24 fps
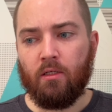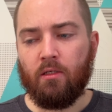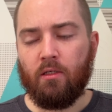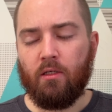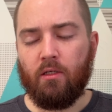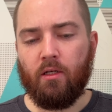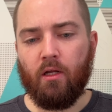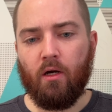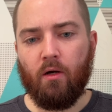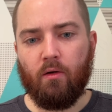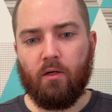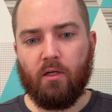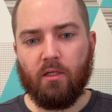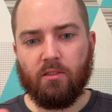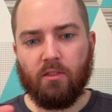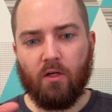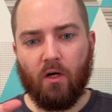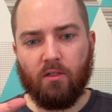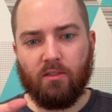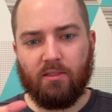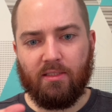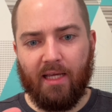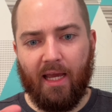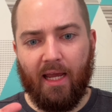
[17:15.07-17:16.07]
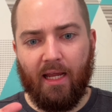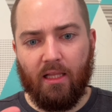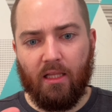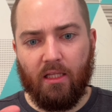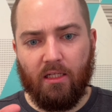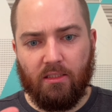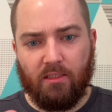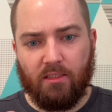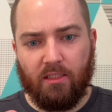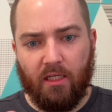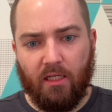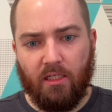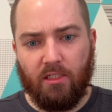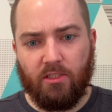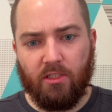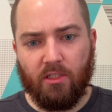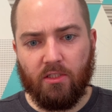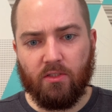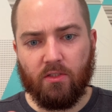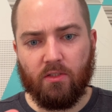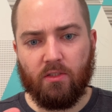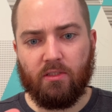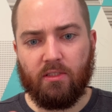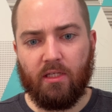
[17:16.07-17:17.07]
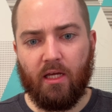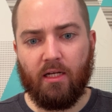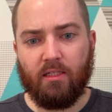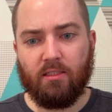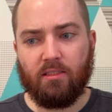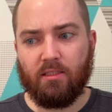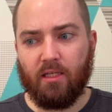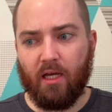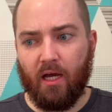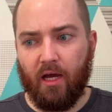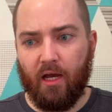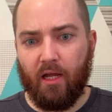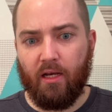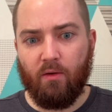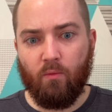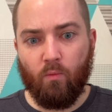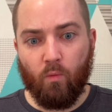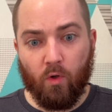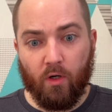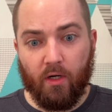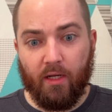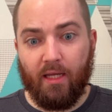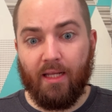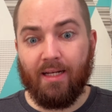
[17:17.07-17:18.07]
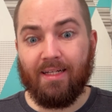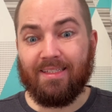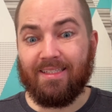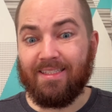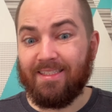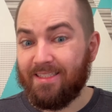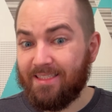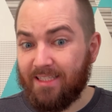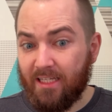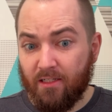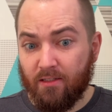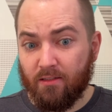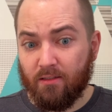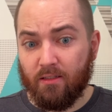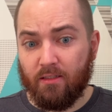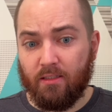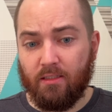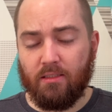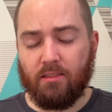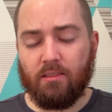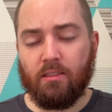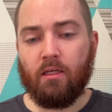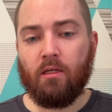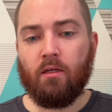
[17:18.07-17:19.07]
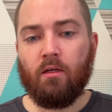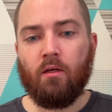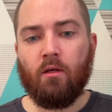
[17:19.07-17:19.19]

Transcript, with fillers: you know, because our daily teachings are set aside and we're in a series,